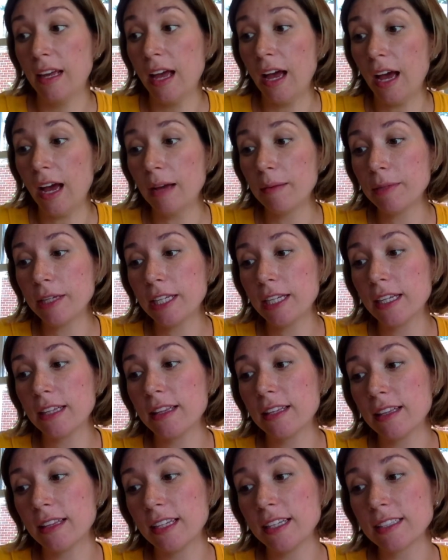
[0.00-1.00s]
I mean,
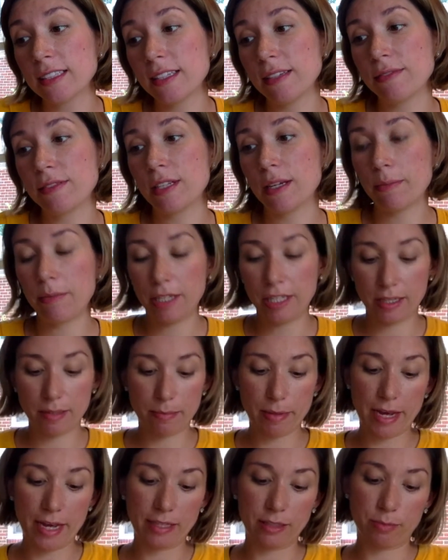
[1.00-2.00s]
the things they've sent me in the
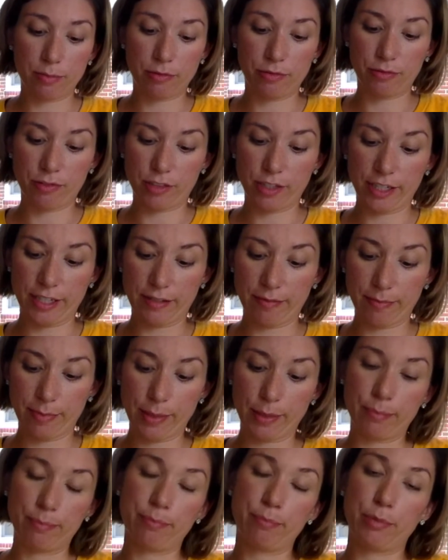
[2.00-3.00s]
past before have
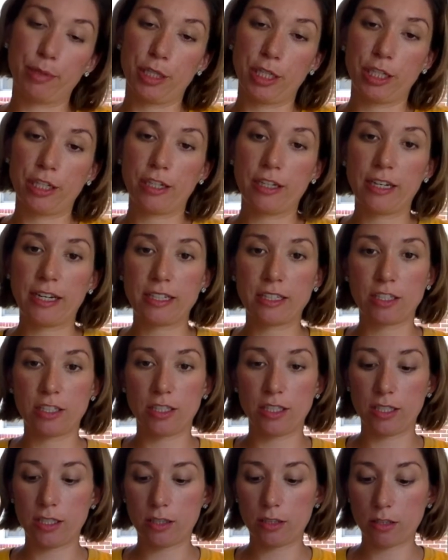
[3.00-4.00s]
been pretty good,
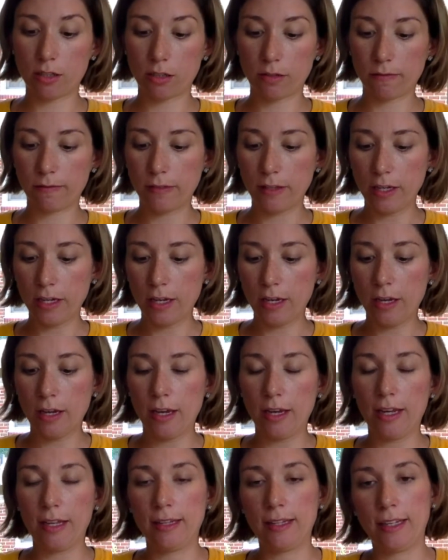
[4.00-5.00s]
actually. So,
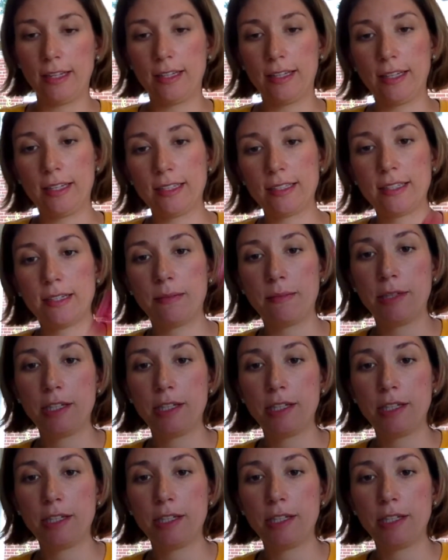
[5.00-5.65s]
and then they sent me a